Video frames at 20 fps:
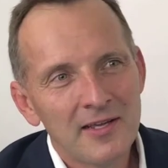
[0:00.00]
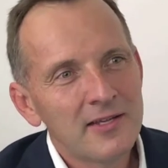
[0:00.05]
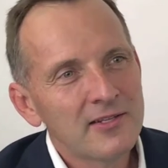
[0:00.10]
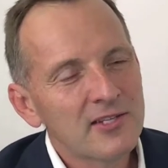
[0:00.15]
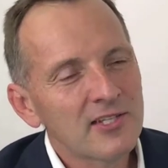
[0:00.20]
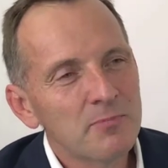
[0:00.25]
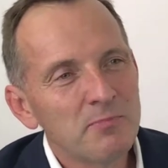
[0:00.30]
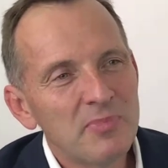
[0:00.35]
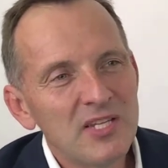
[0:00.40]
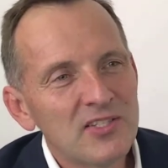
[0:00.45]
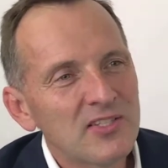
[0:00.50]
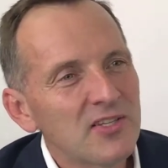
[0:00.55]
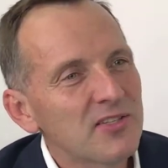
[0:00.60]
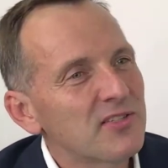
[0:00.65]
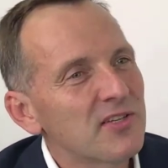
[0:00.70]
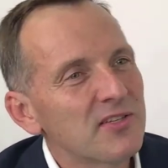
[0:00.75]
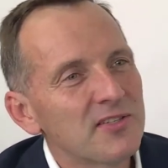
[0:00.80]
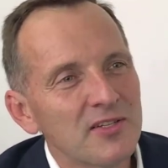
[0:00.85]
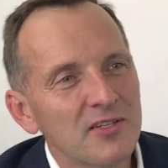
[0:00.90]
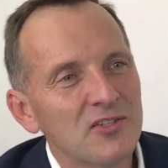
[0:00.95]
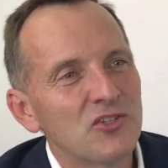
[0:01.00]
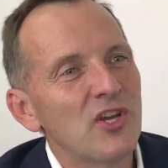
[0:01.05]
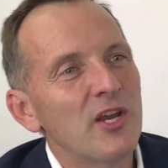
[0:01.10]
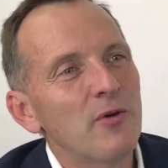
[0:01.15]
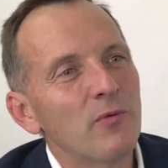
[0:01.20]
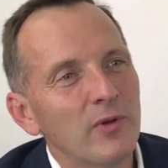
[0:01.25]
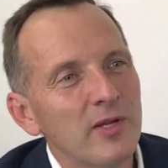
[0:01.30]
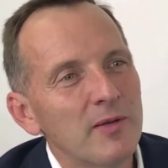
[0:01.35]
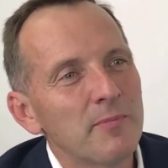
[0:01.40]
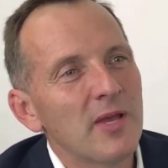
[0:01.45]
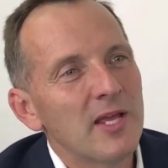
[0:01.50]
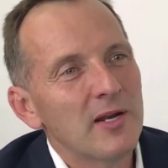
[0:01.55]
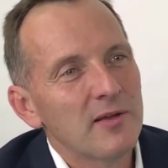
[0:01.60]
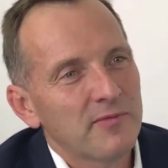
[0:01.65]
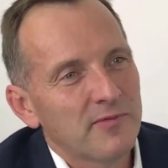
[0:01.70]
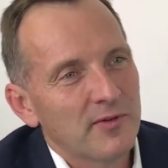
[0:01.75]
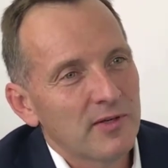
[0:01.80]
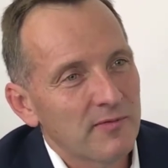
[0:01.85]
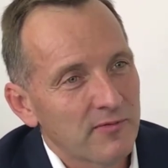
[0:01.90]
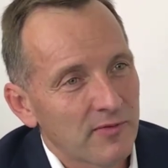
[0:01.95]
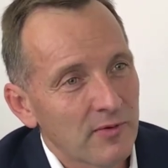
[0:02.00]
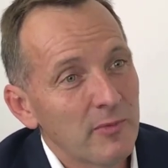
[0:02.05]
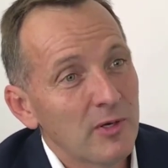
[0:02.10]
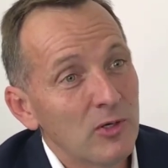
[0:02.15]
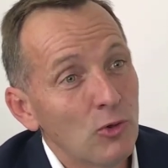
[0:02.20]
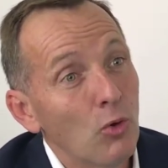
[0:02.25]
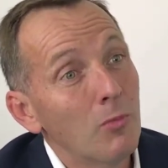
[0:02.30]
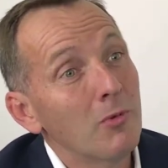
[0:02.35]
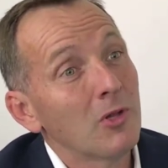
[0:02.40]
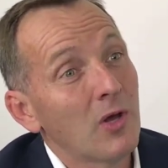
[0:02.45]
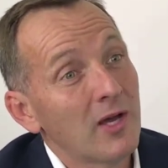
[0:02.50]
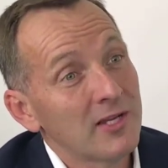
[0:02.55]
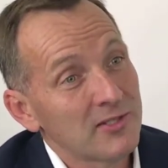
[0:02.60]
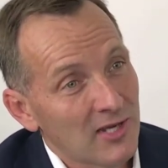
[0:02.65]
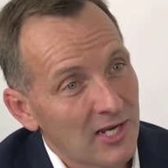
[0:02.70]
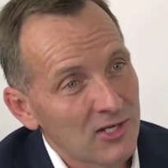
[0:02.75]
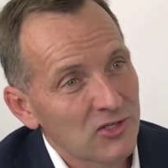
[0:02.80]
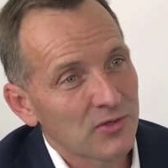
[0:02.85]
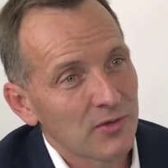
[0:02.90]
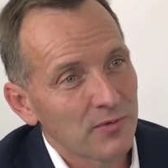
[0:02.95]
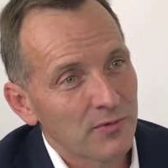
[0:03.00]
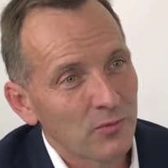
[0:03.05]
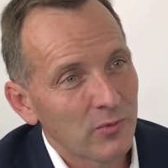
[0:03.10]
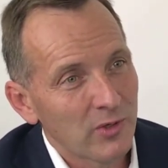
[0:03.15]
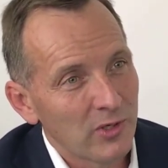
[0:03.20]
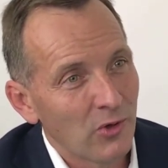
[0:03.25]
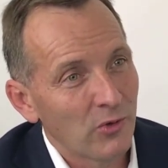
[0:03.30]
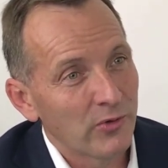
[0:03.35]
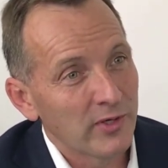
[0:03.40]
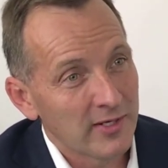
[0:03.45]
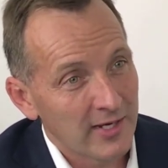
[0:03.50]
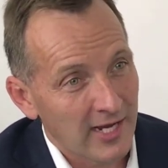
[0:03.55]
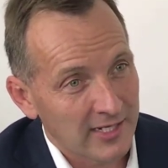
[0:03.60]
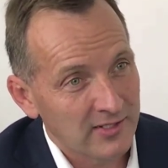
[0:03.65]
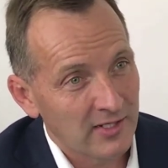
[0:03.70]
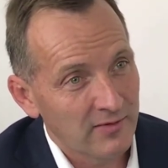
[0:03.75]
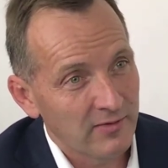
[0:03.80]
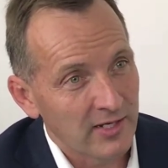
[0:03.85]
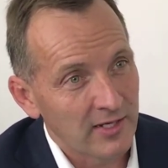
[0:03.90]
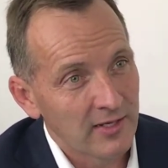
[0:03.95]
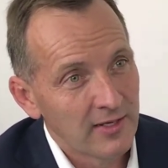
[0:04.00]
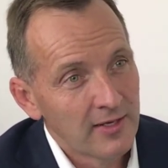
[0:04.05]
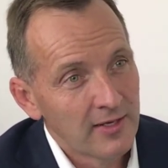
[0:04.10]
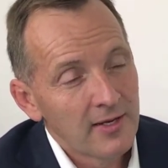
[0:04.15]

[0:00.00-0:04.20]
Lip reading: just businesses that generally benefit from a normalisation of the world and activity.